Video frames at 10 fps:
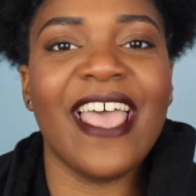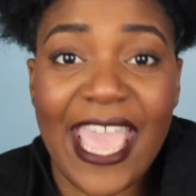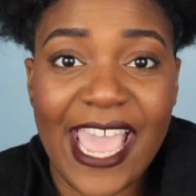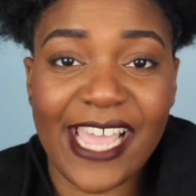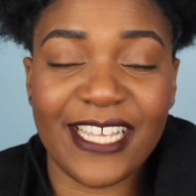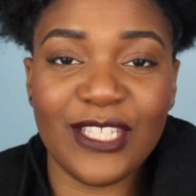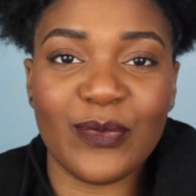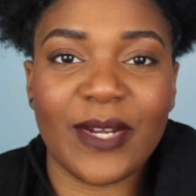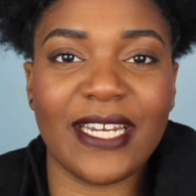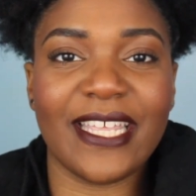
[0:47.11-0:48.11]
and
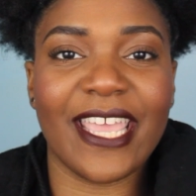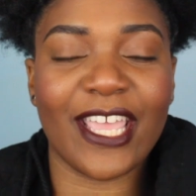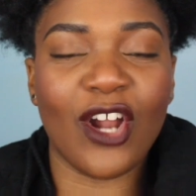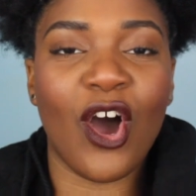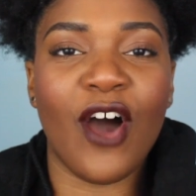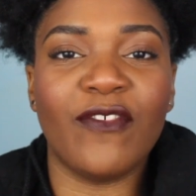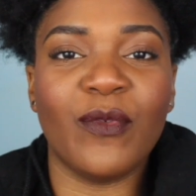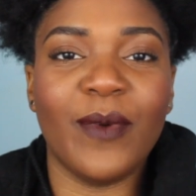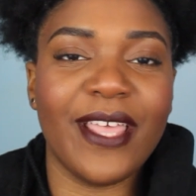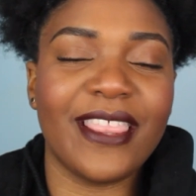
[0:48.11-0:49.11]
we're gonna kick it
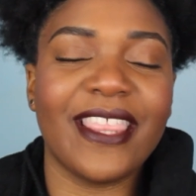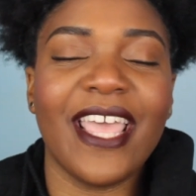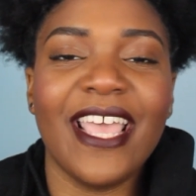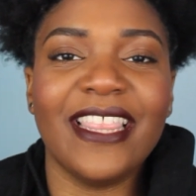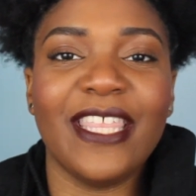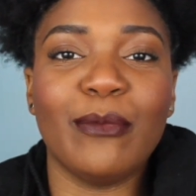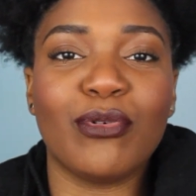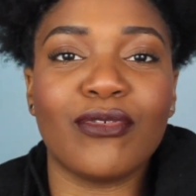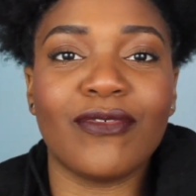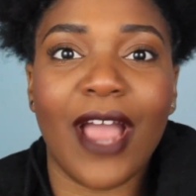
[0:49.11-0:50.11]
off with the
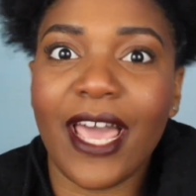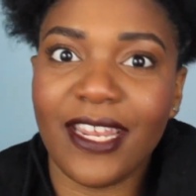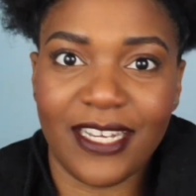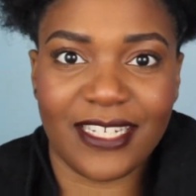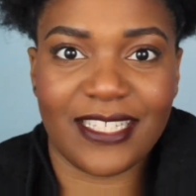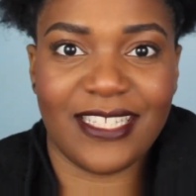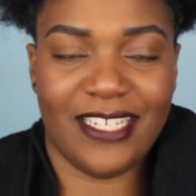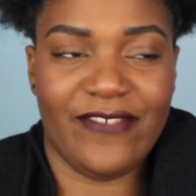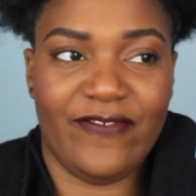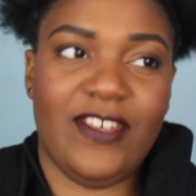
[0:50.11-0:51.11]

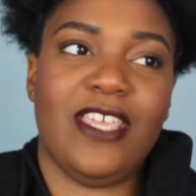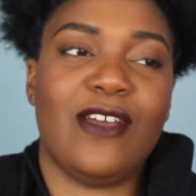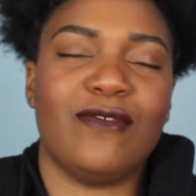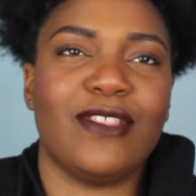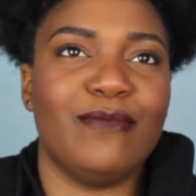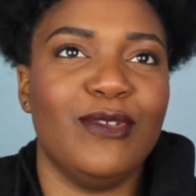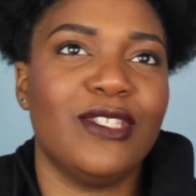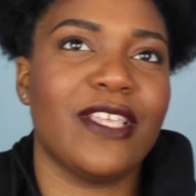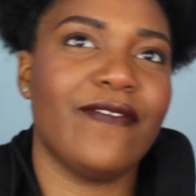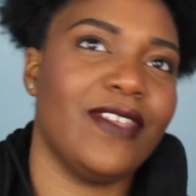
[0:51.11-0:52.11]
product video. The
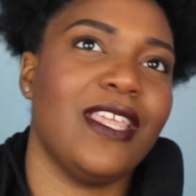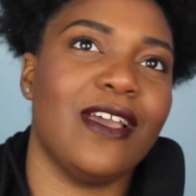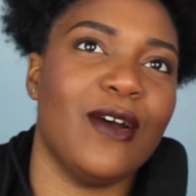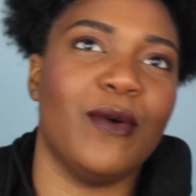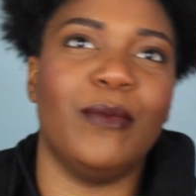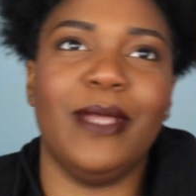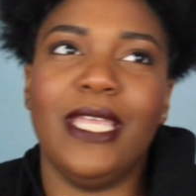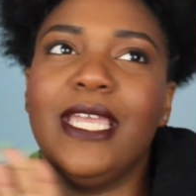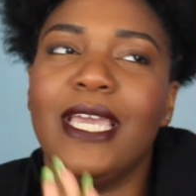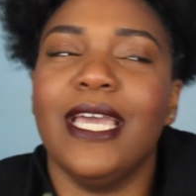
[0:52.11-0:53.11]
music video will
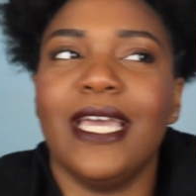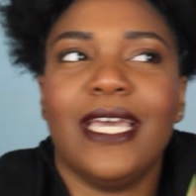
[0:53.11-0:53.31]
be